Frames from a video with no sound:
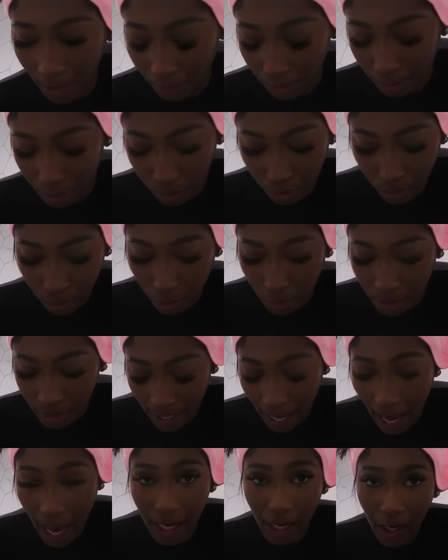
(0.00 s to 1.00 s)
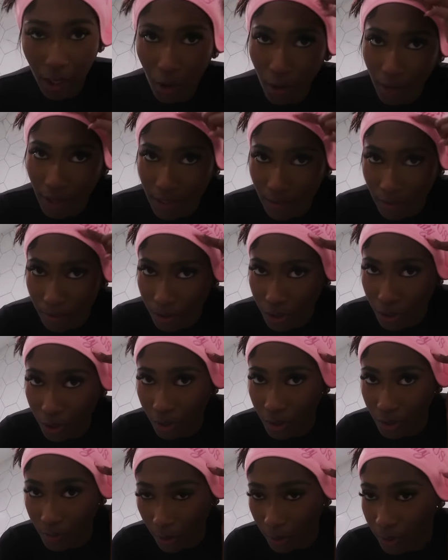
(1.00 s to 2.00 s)
and I was so scared. And I got this on the
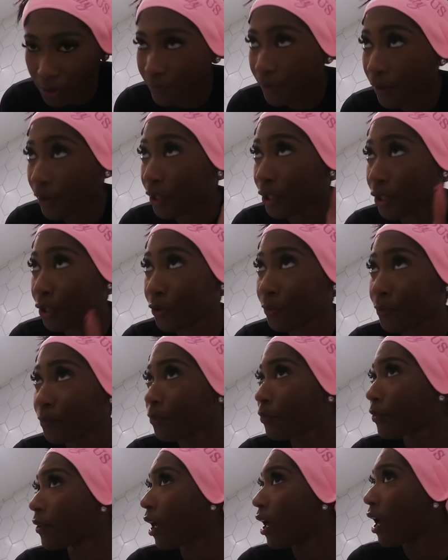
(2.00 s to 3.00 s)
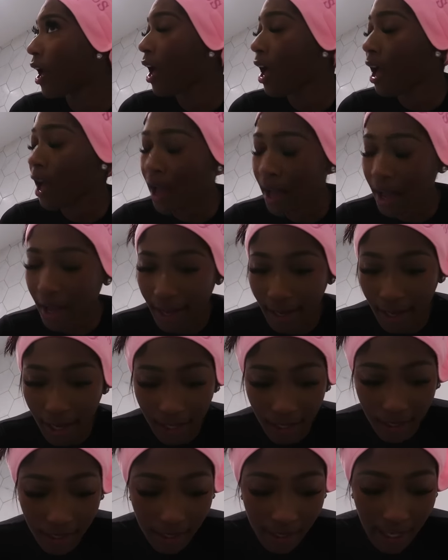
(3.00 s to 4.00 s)
shoot as well, very cute. It
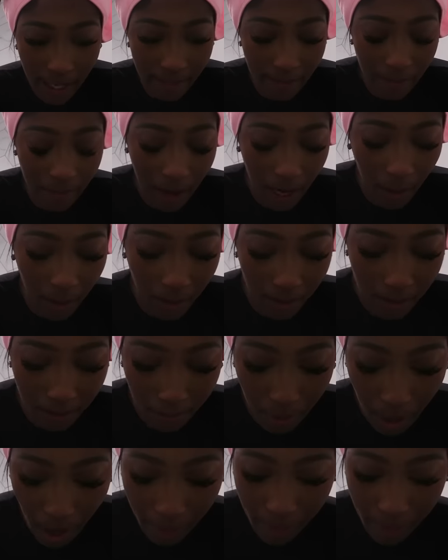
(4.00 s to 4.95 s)
kind of set me back when I was in